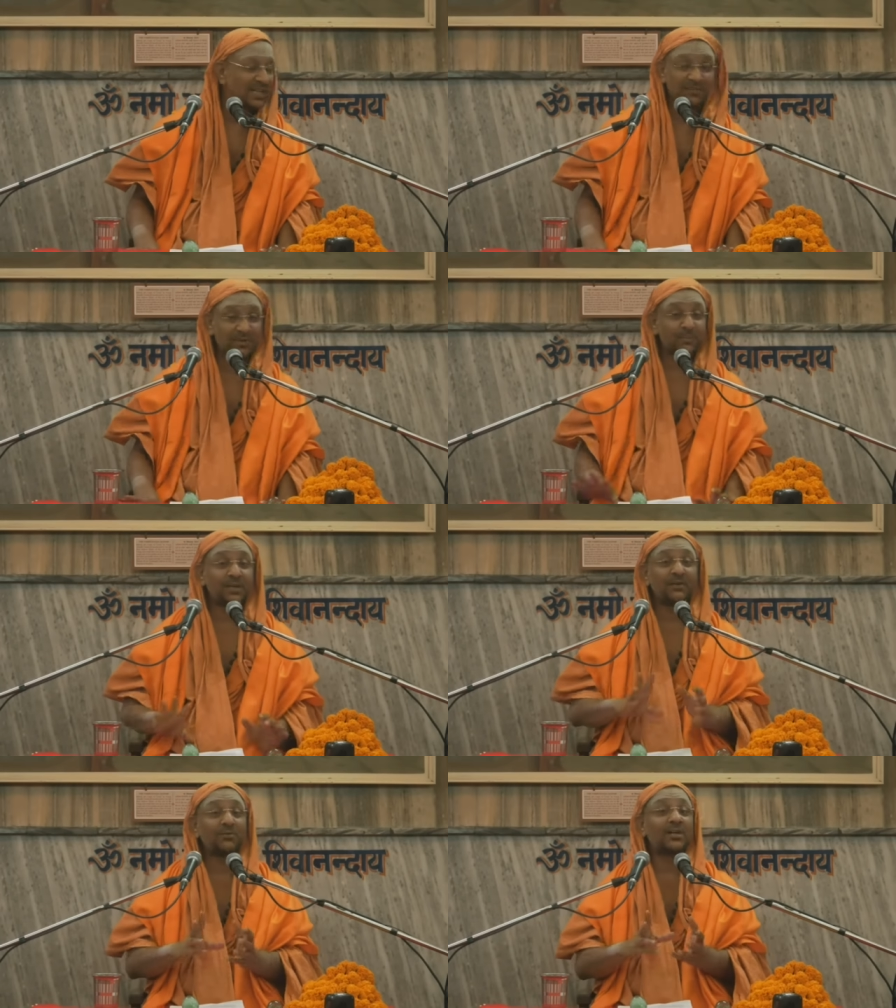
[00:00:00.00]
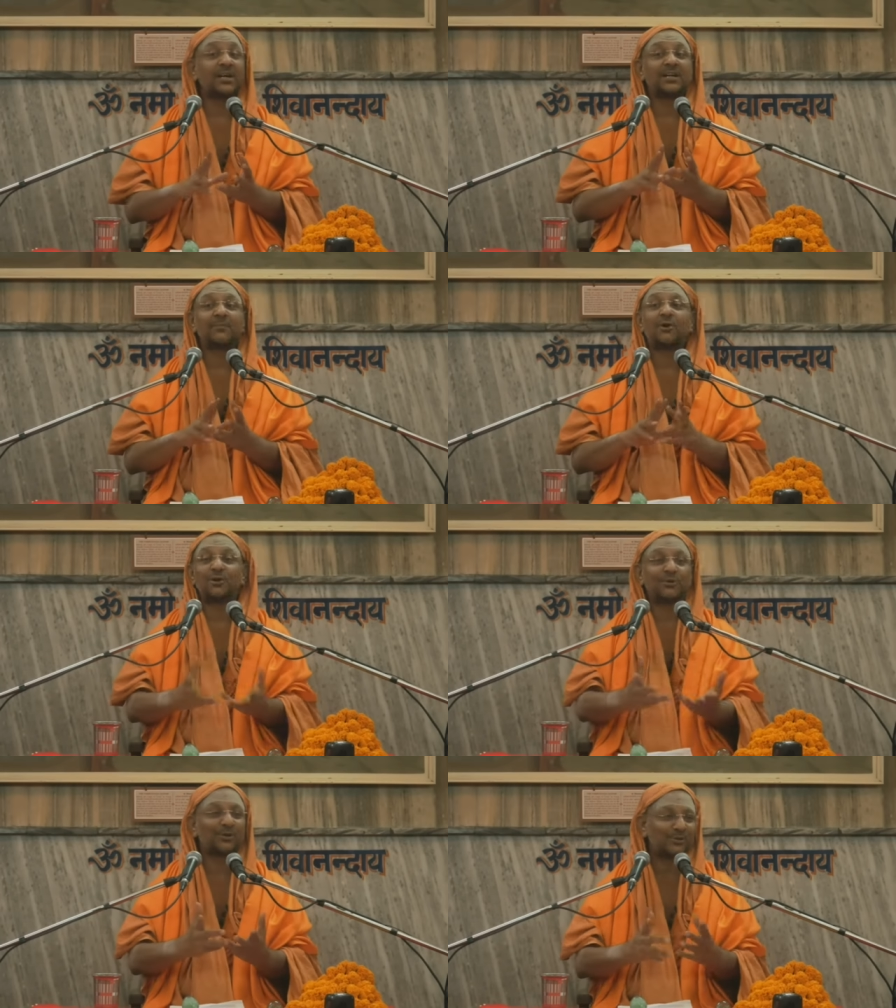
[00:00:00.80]
Even by looking at a
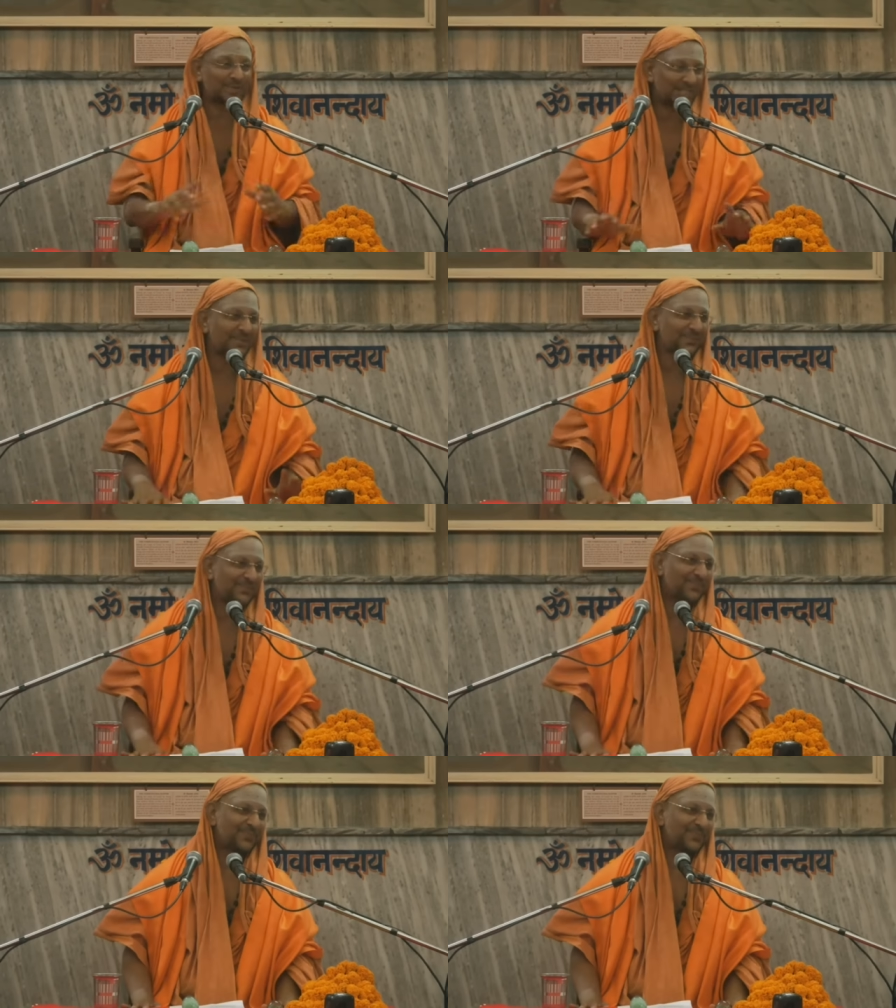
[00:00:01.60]
body you cannot say.